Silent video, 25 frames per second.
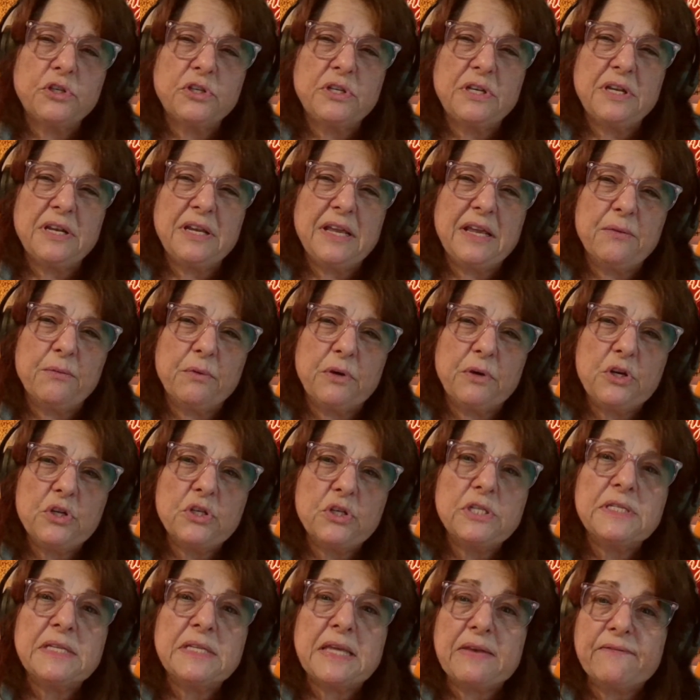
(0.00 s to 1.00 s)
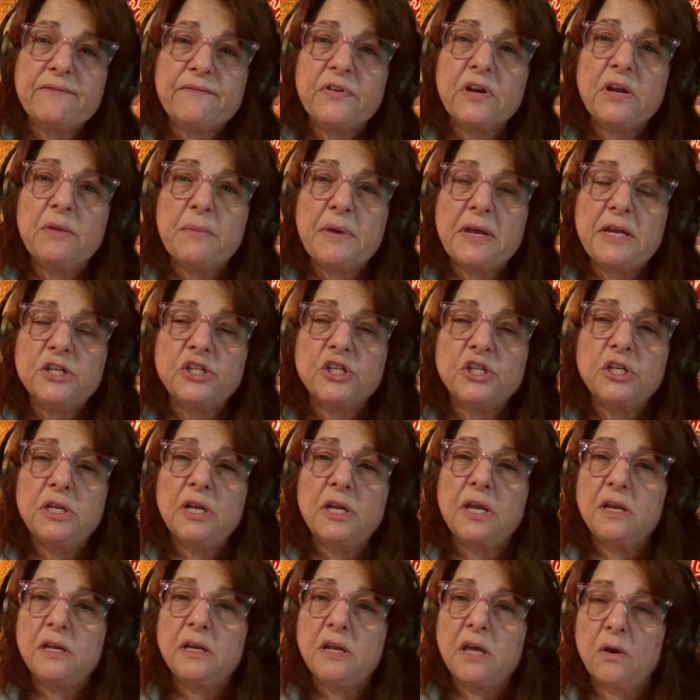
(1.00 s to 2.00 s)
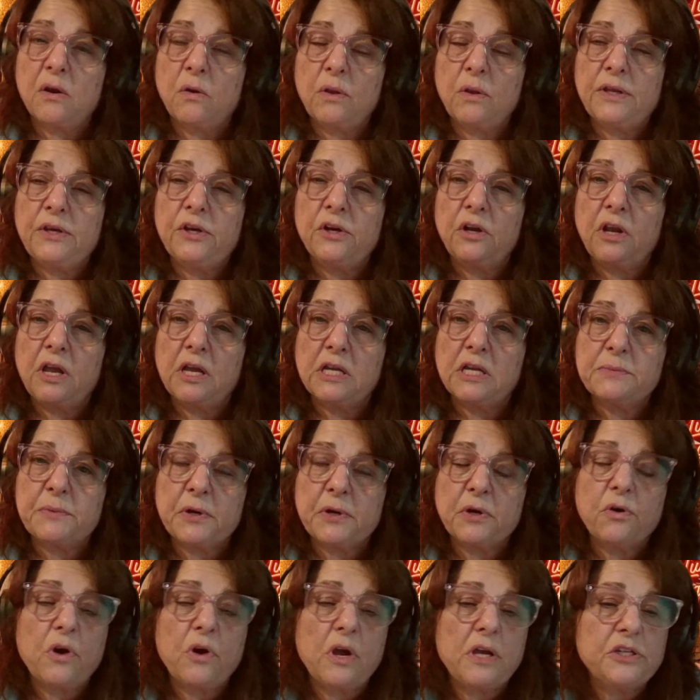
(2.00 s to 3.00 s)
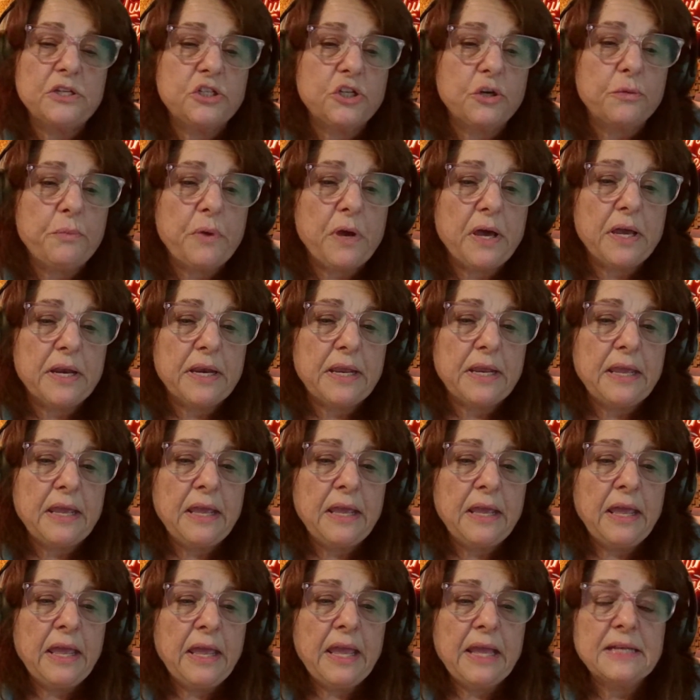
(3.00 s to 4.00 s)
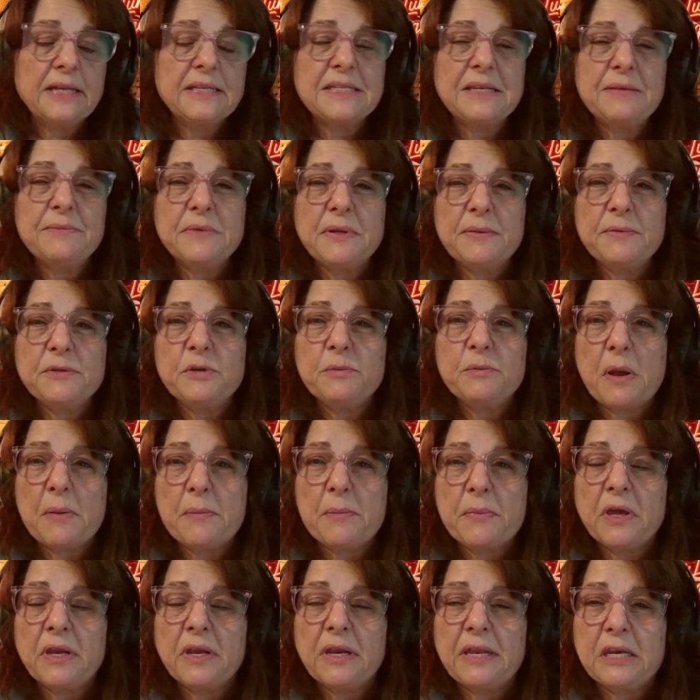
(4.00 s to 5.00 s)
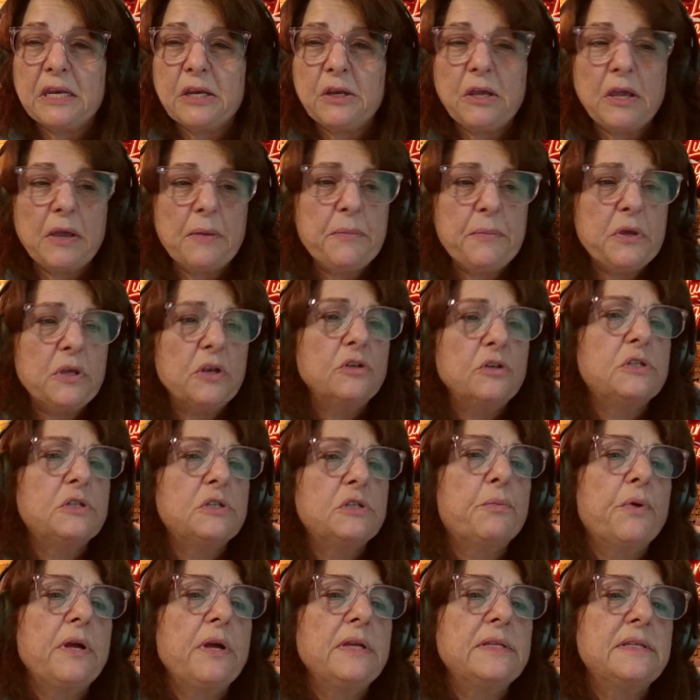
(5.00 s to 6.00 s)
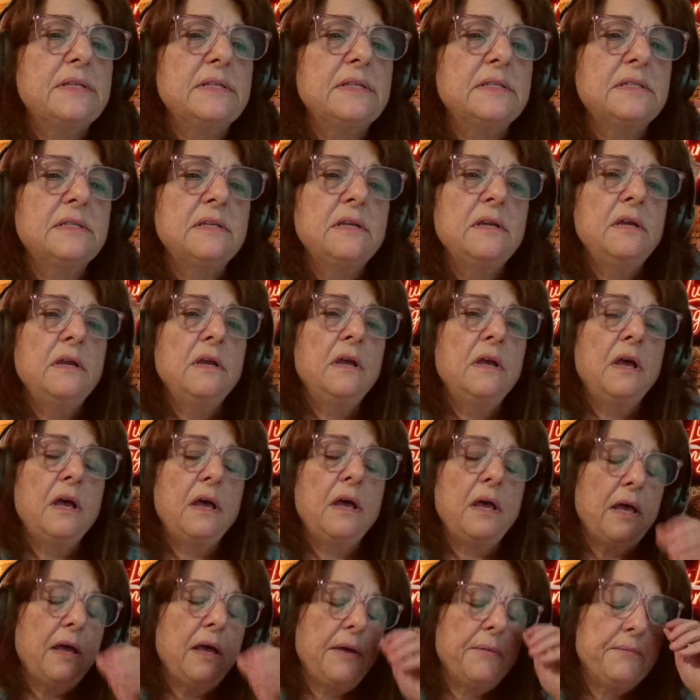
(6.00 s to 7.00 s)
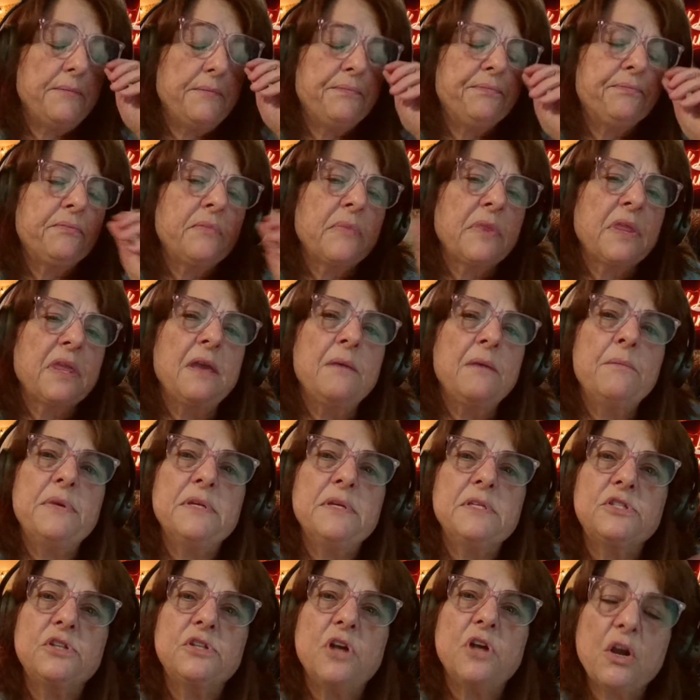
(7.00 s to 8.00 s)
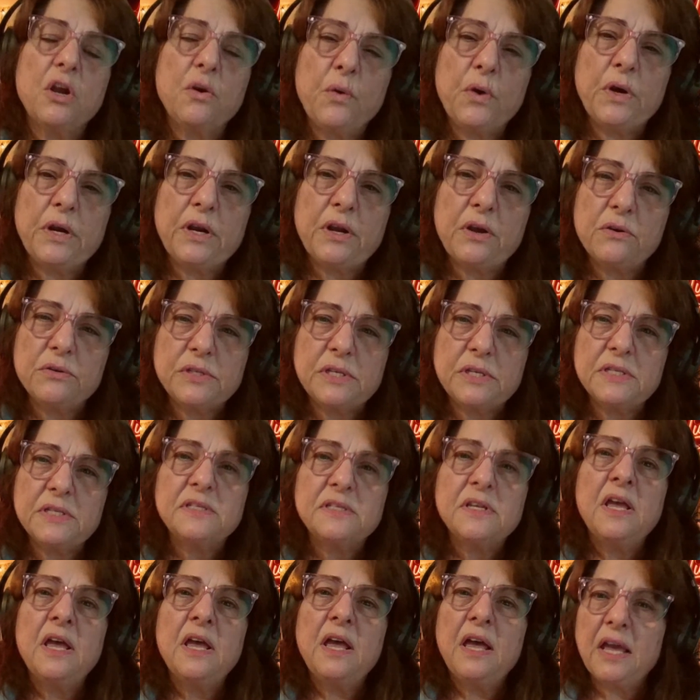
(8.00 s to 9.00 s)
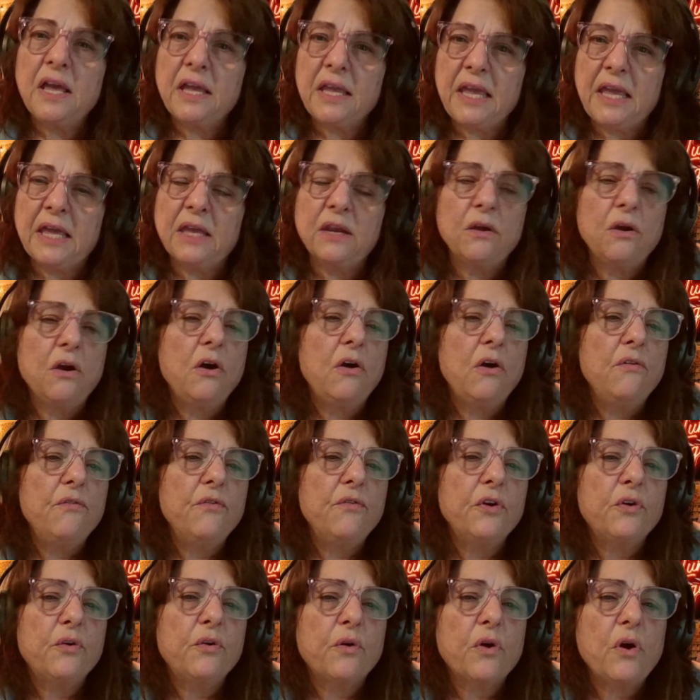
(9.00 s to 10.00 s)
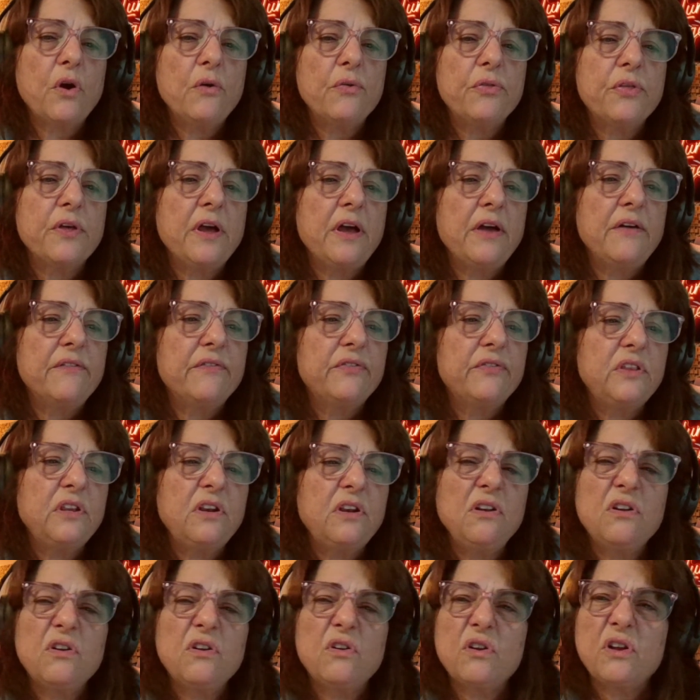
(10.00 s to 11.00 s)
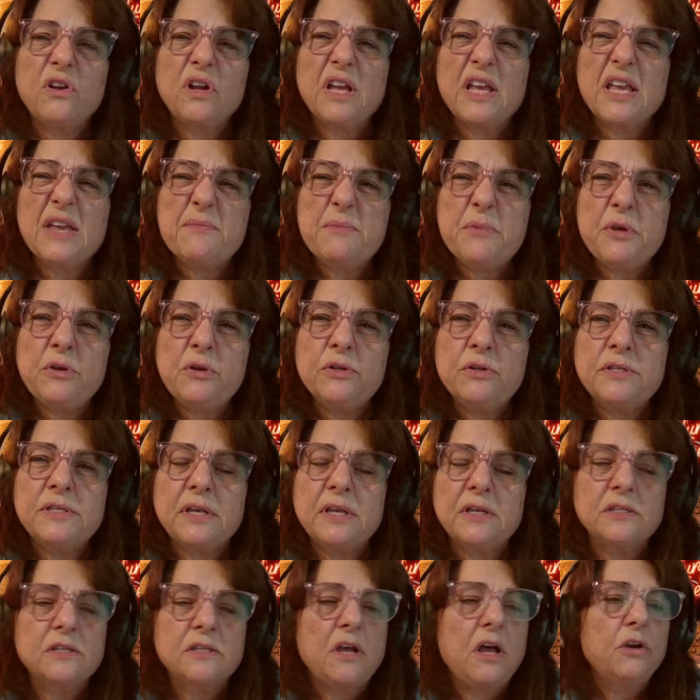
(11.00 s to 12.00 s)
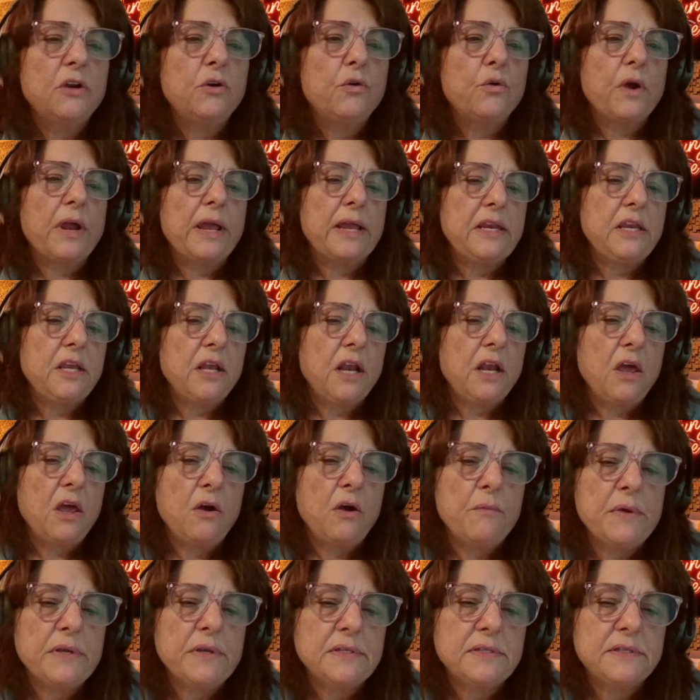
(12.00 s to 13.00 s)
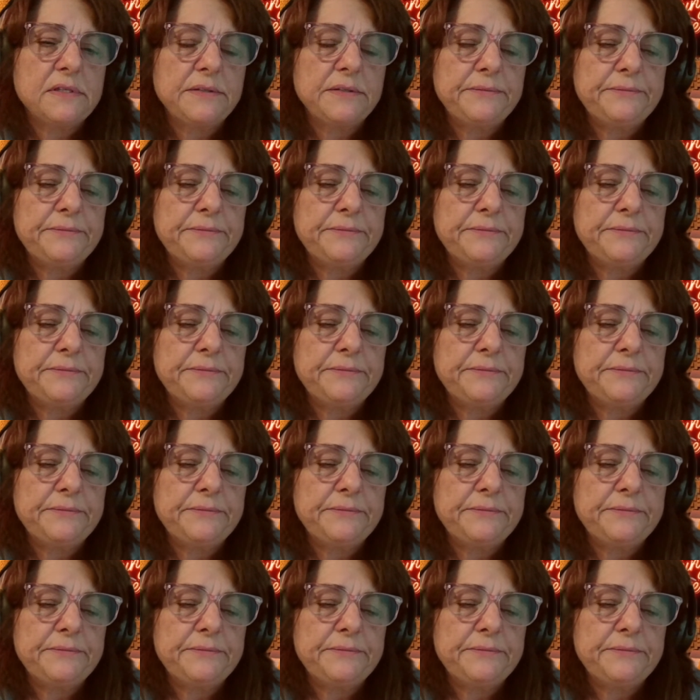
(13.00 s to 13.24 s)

It reduces inflammation not only in your lungs but across your body. And sometimes you might be on immunosuppressants. But sarcoidosis, again, overgrowth of little immune cells called granulomas.